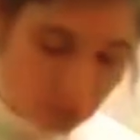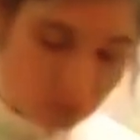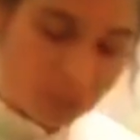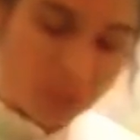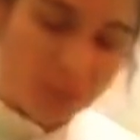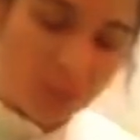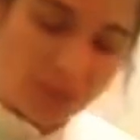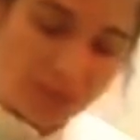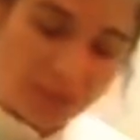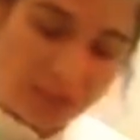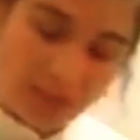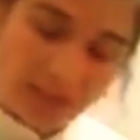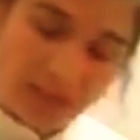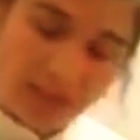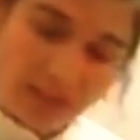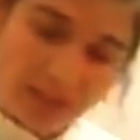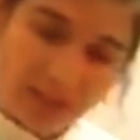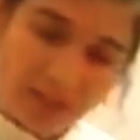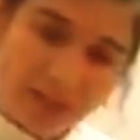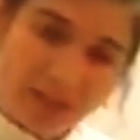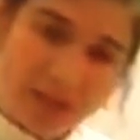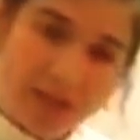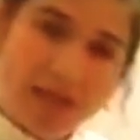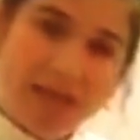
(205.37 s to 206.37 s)
on breathing.
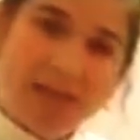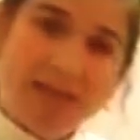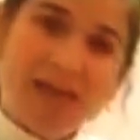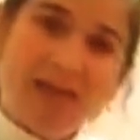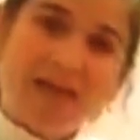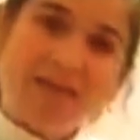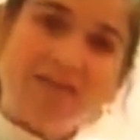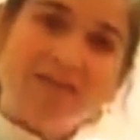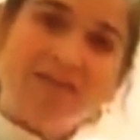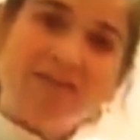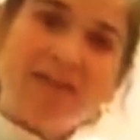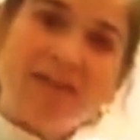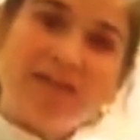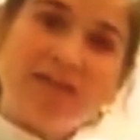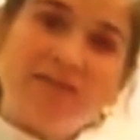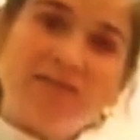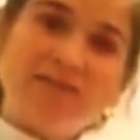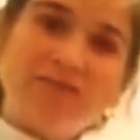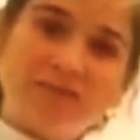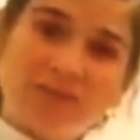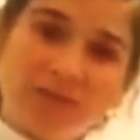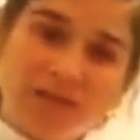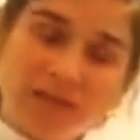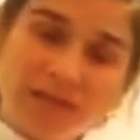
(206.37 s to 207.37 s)
And that
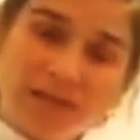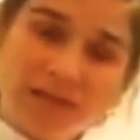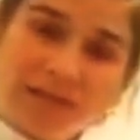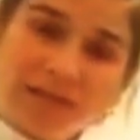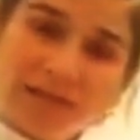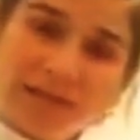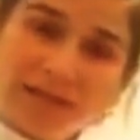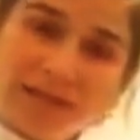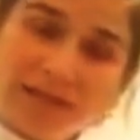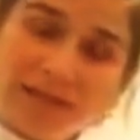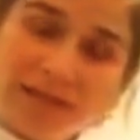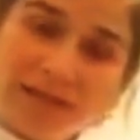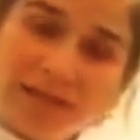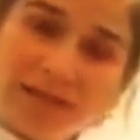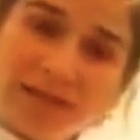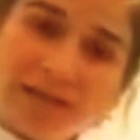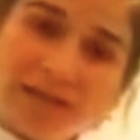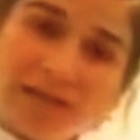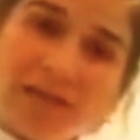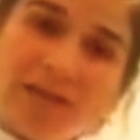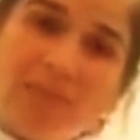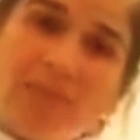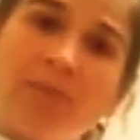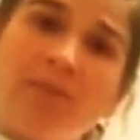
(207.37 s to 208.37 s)
feeling,
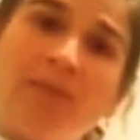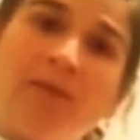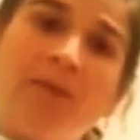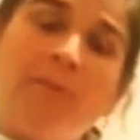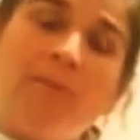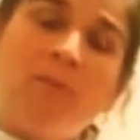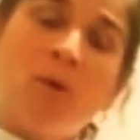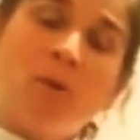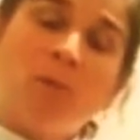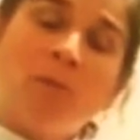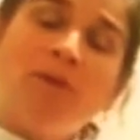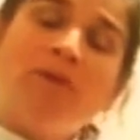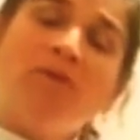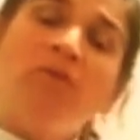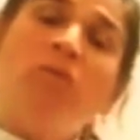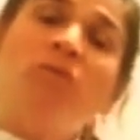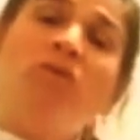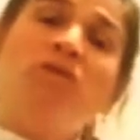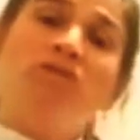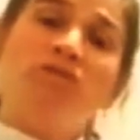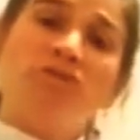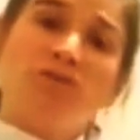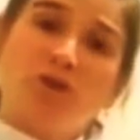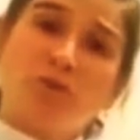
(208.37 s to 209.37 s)
the moment
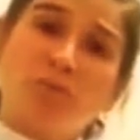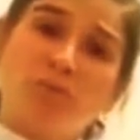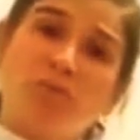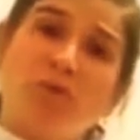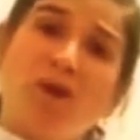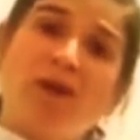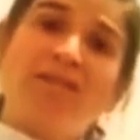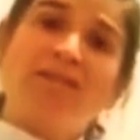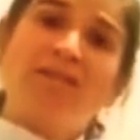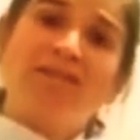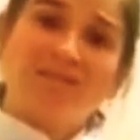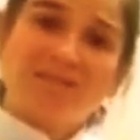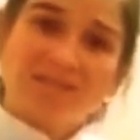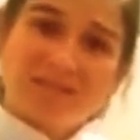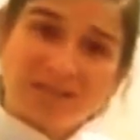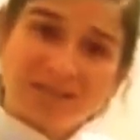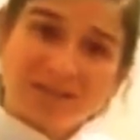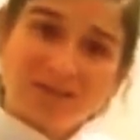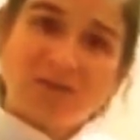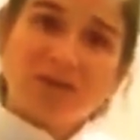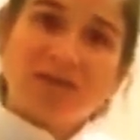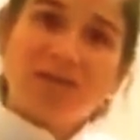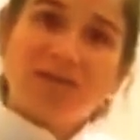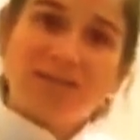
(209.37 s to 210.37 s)
we start
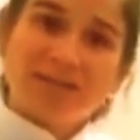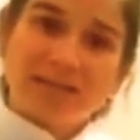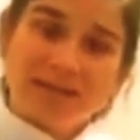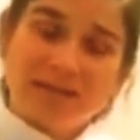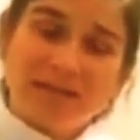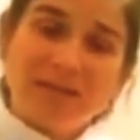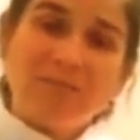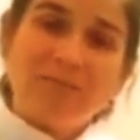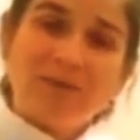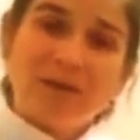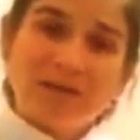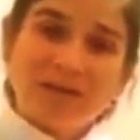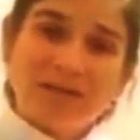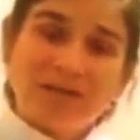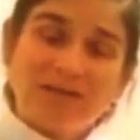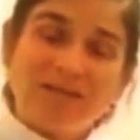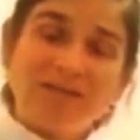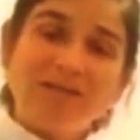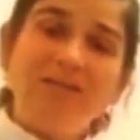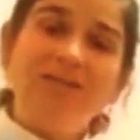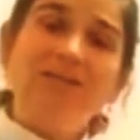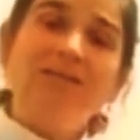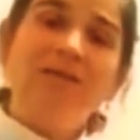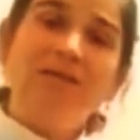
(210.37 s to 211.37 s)
practicing on a daily
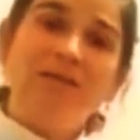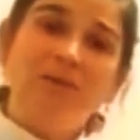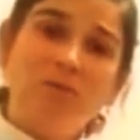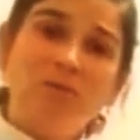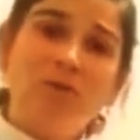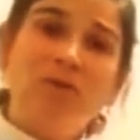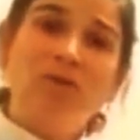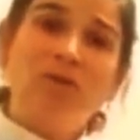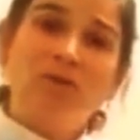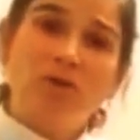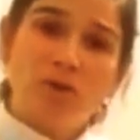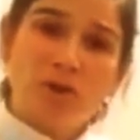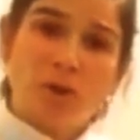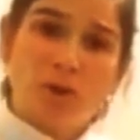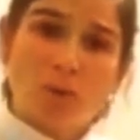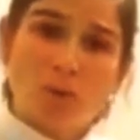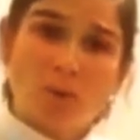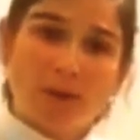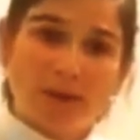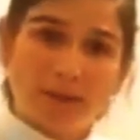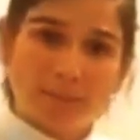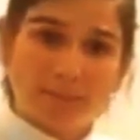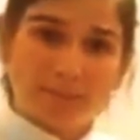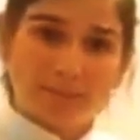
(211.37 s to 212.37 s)
basis, will go
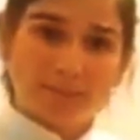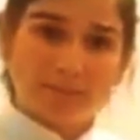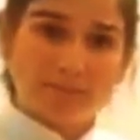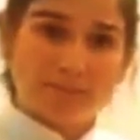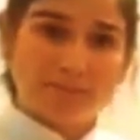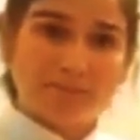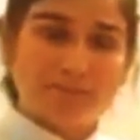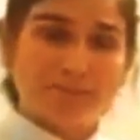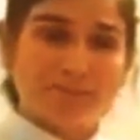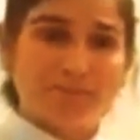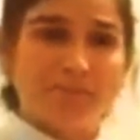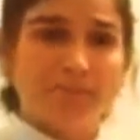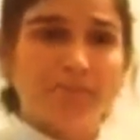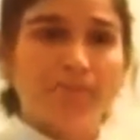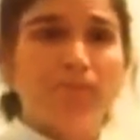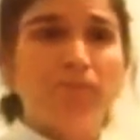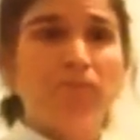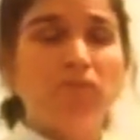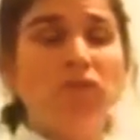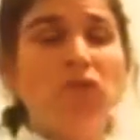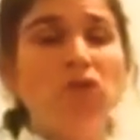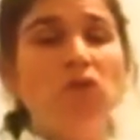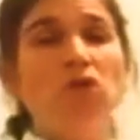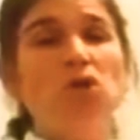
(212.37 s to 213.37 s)
away.
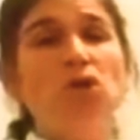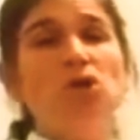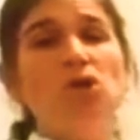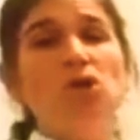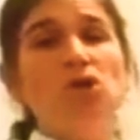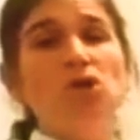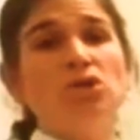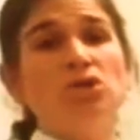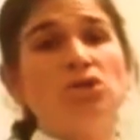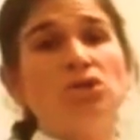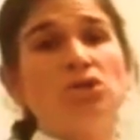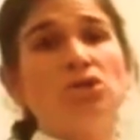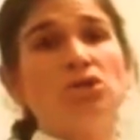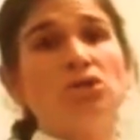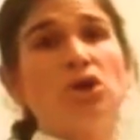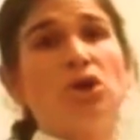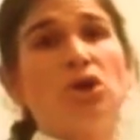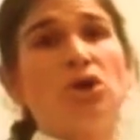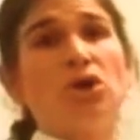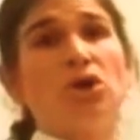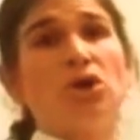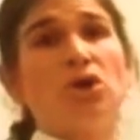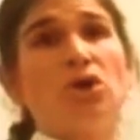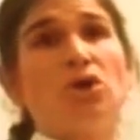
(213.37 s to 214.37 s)

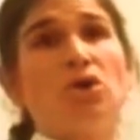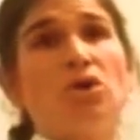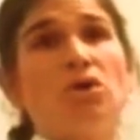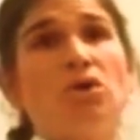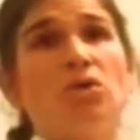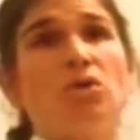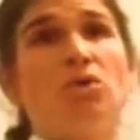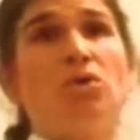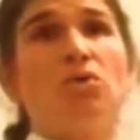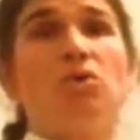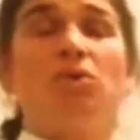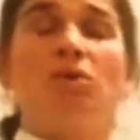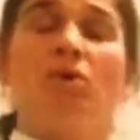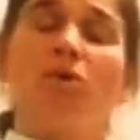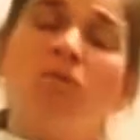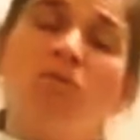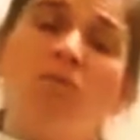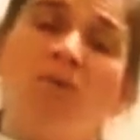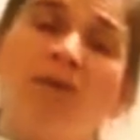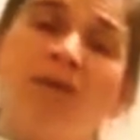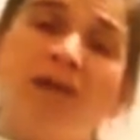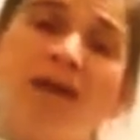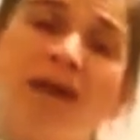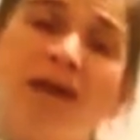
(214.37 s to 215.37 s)
So
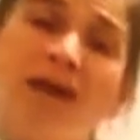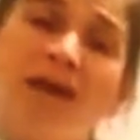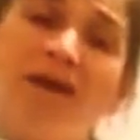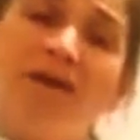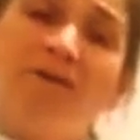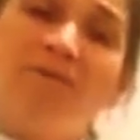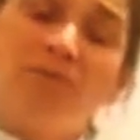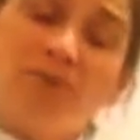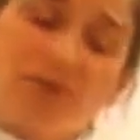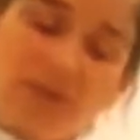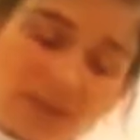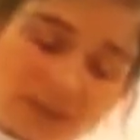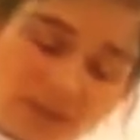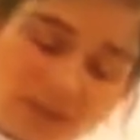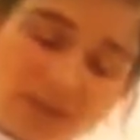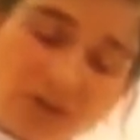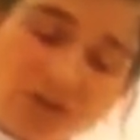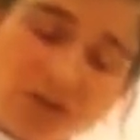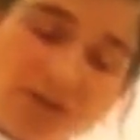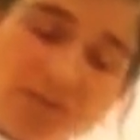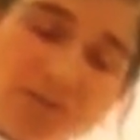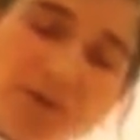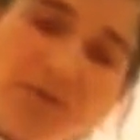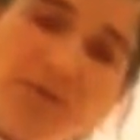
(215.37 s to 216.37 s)
let's
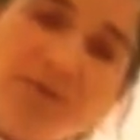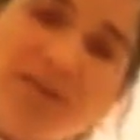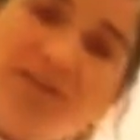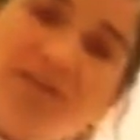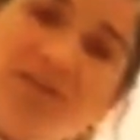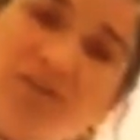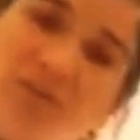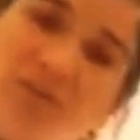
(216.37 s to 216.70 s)
talk about the